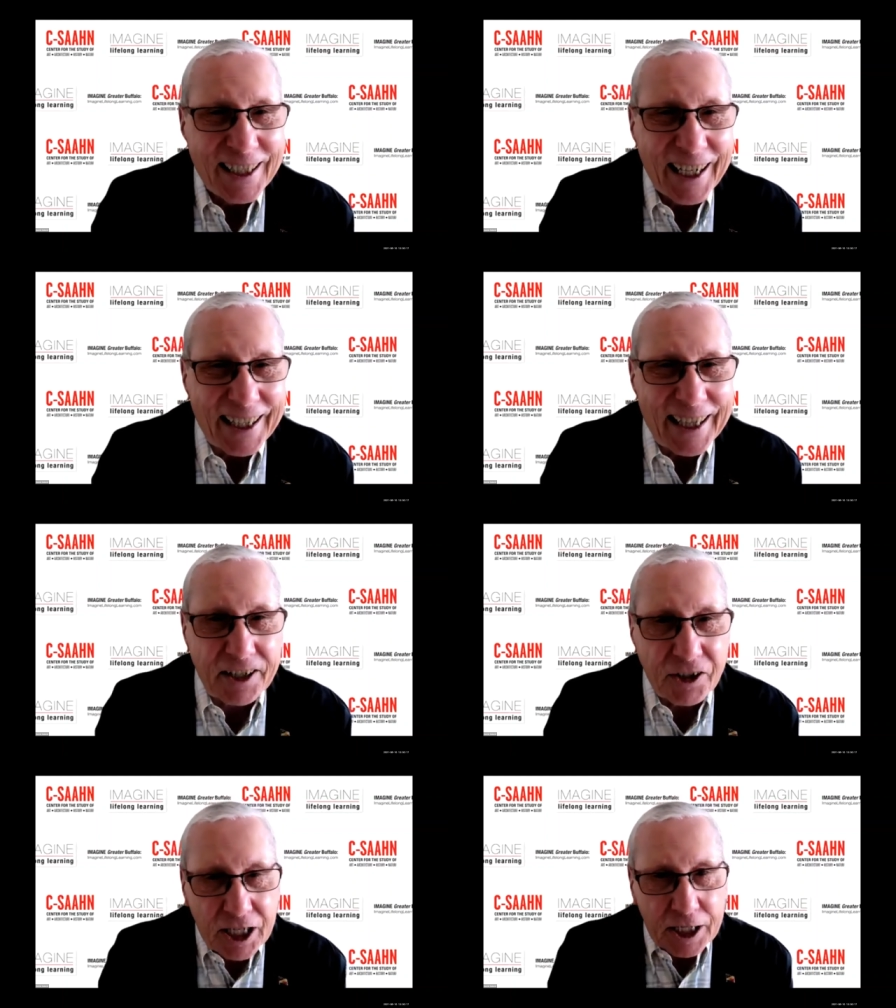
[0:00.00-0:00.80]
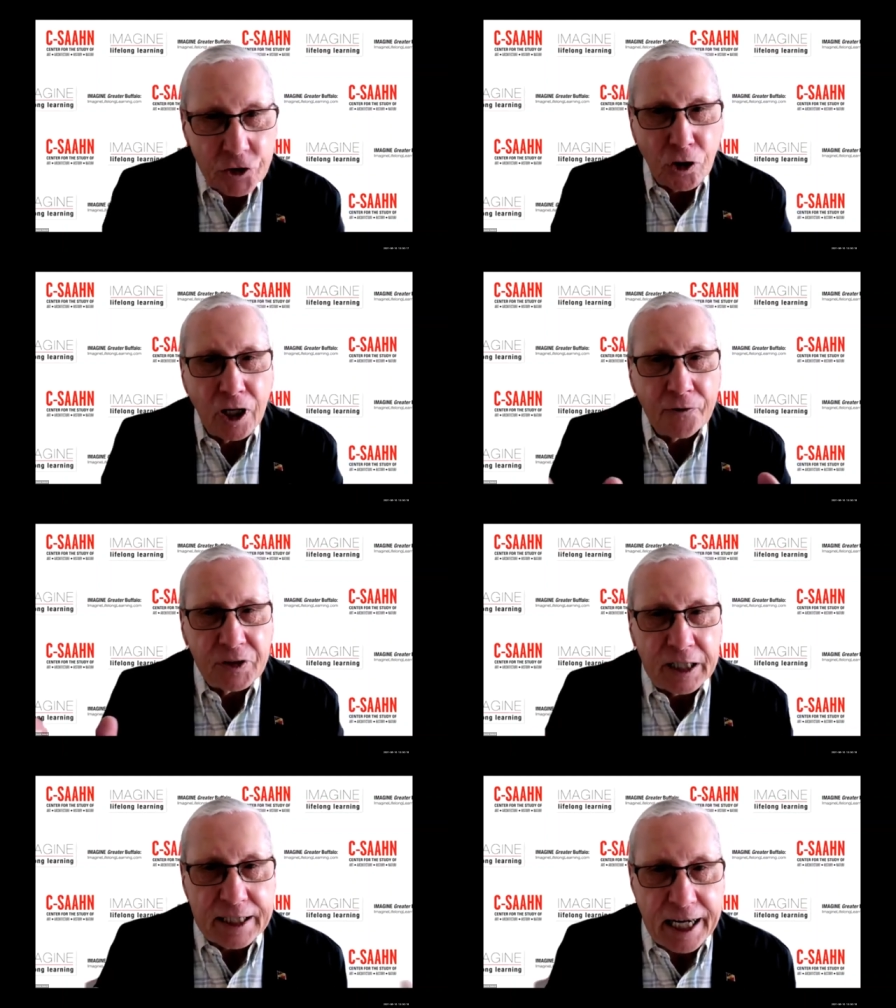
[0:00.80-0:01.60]
And that kicks off
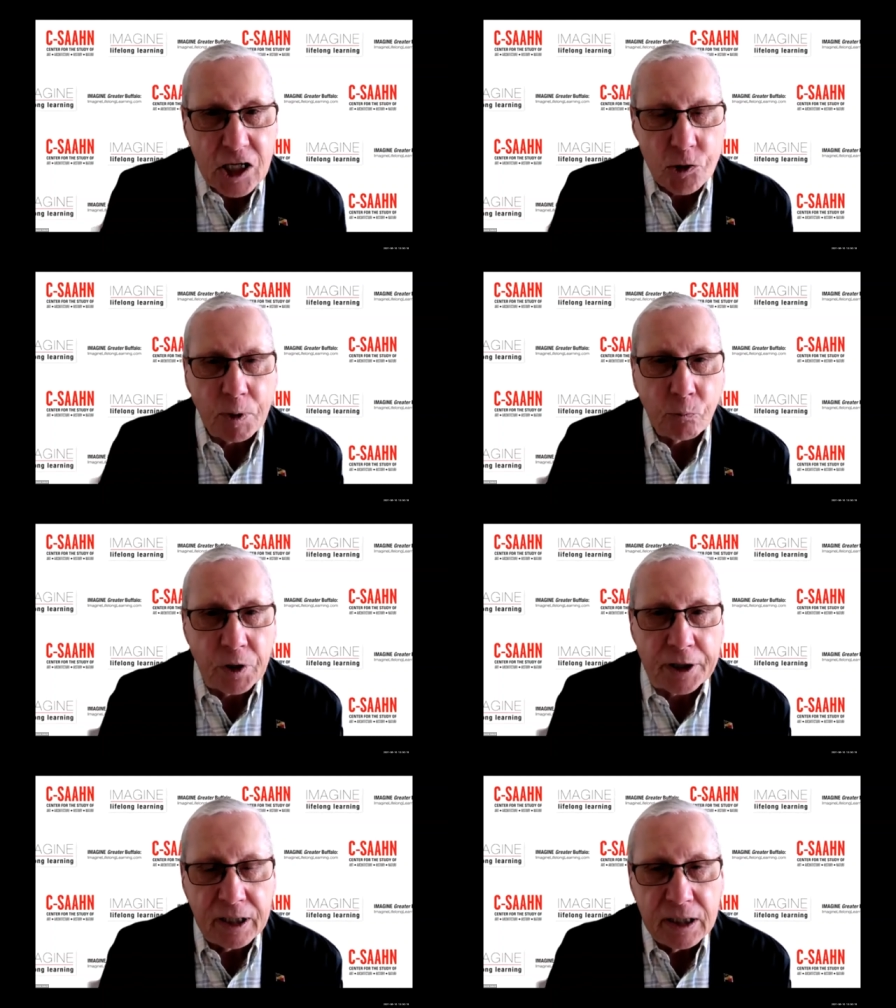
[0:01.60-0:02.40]
engagement with